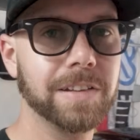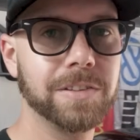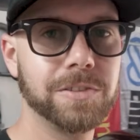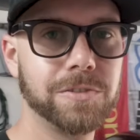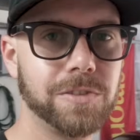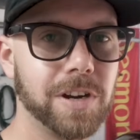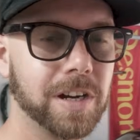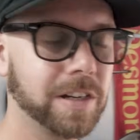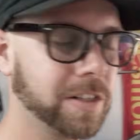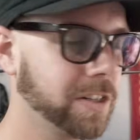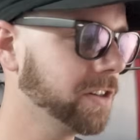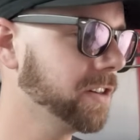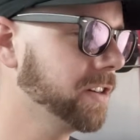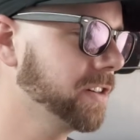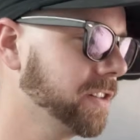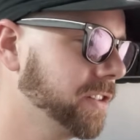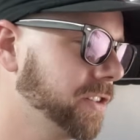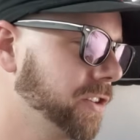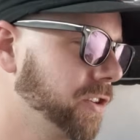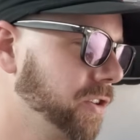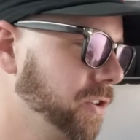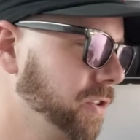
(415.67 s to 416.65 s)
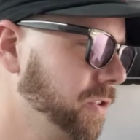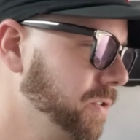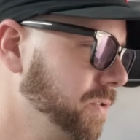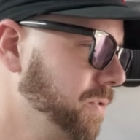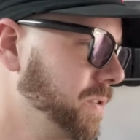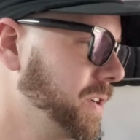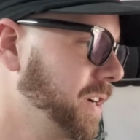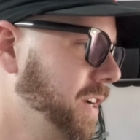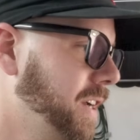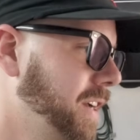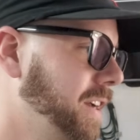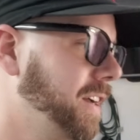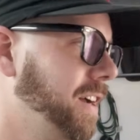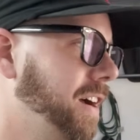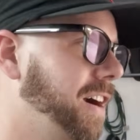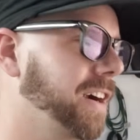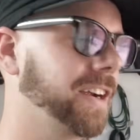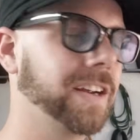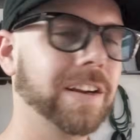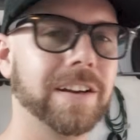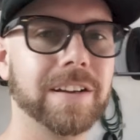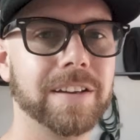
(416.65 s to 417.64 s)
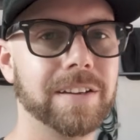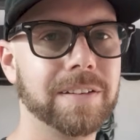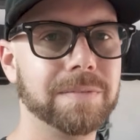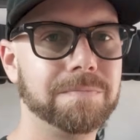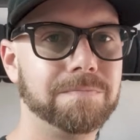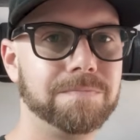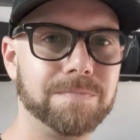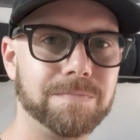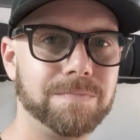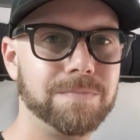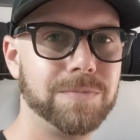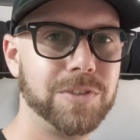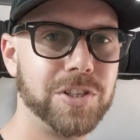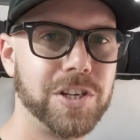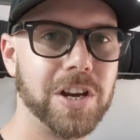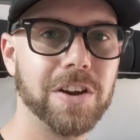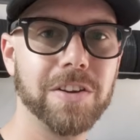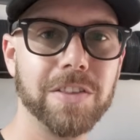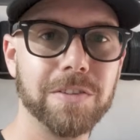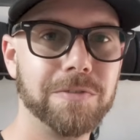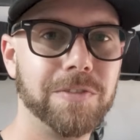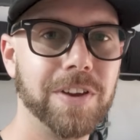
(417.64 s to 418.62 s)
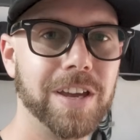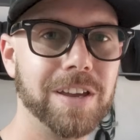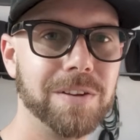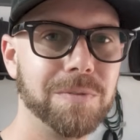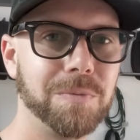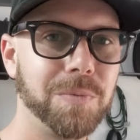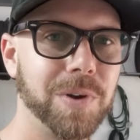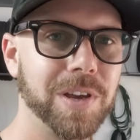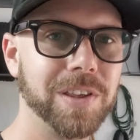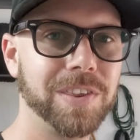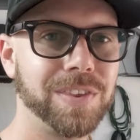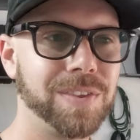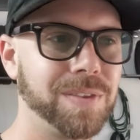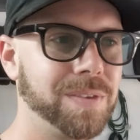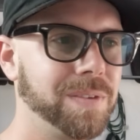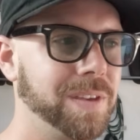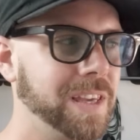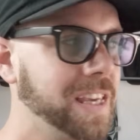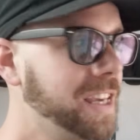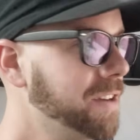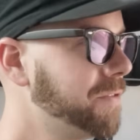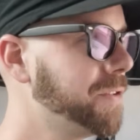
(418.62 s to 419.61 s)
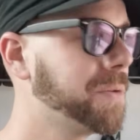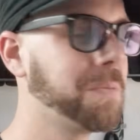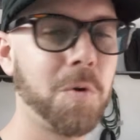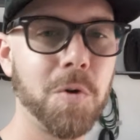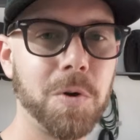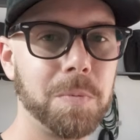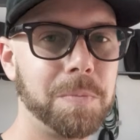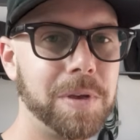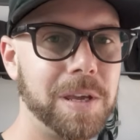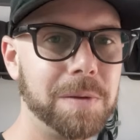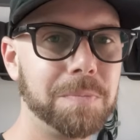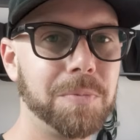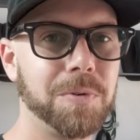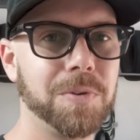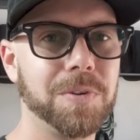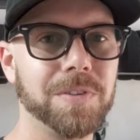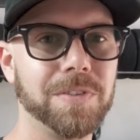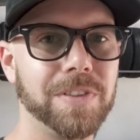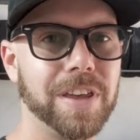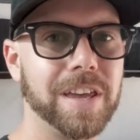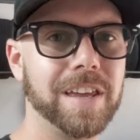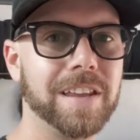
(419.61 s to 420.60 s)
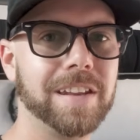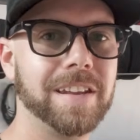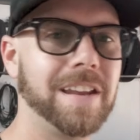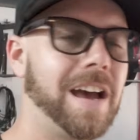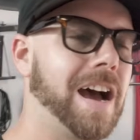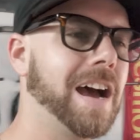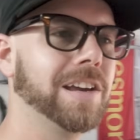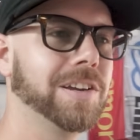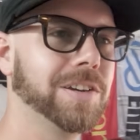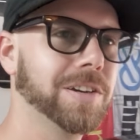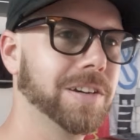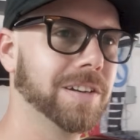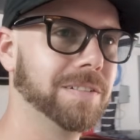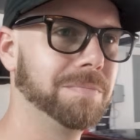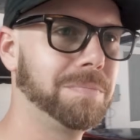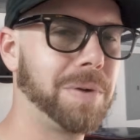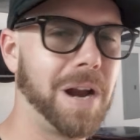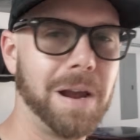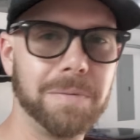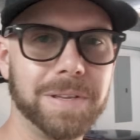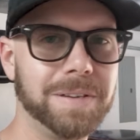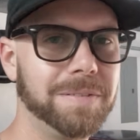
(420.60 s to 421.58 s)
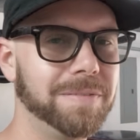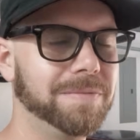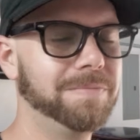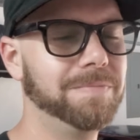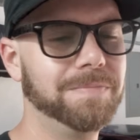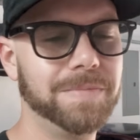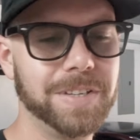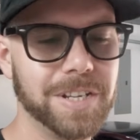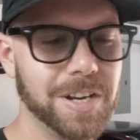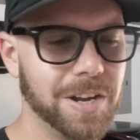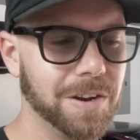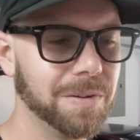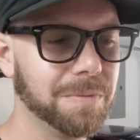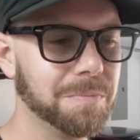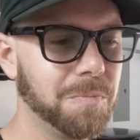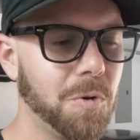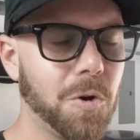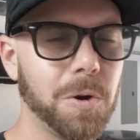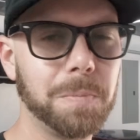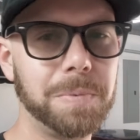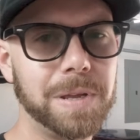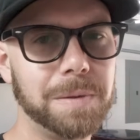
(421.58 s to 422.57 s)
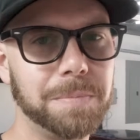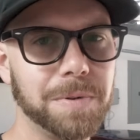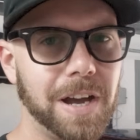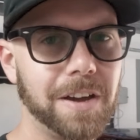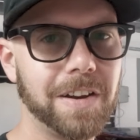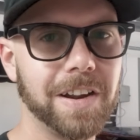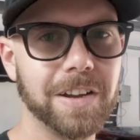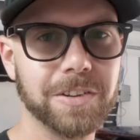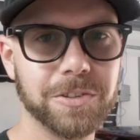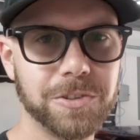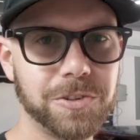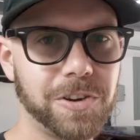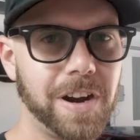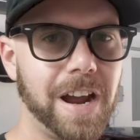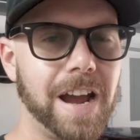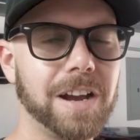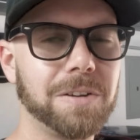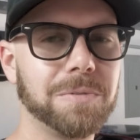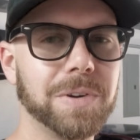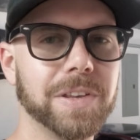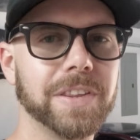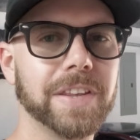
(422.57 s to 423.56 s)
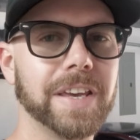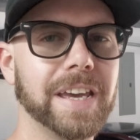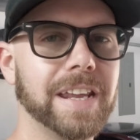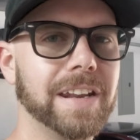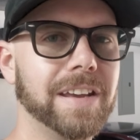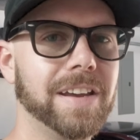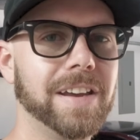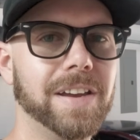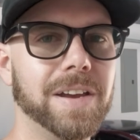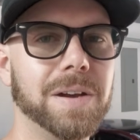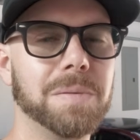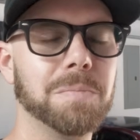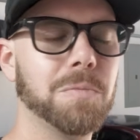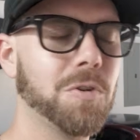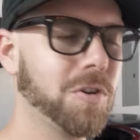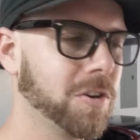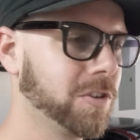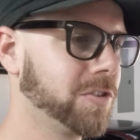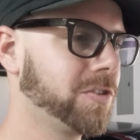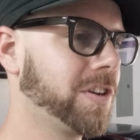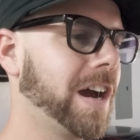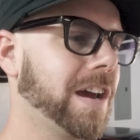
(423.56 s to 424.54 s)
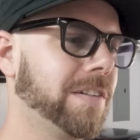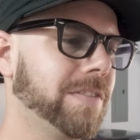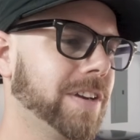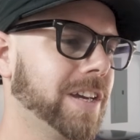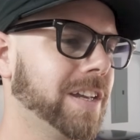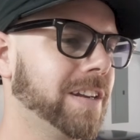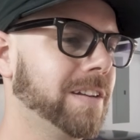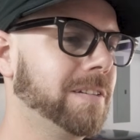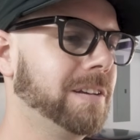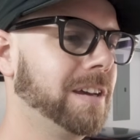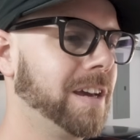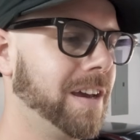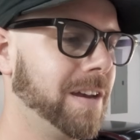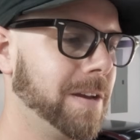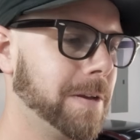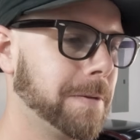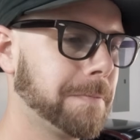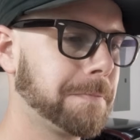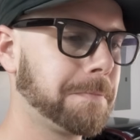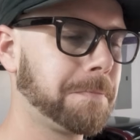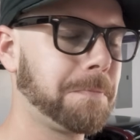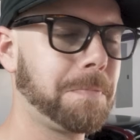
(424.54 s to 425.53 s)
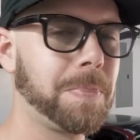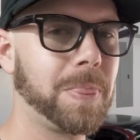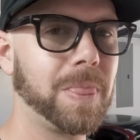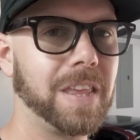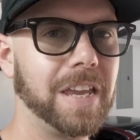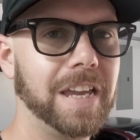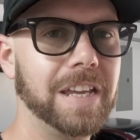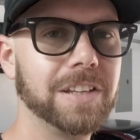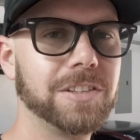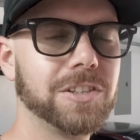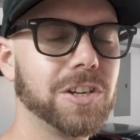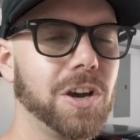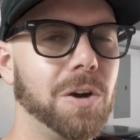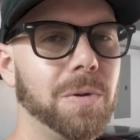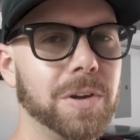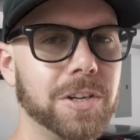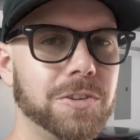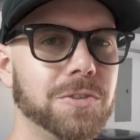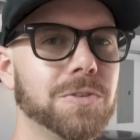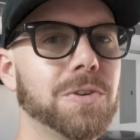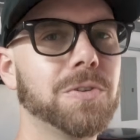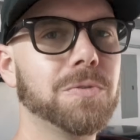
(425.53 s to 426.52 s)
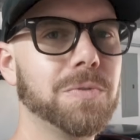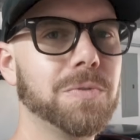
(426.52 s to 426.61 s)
instructors who are gonna share the Fit with even more people than I could. Probably, you know, more people out on track with it, more driving. It's going to a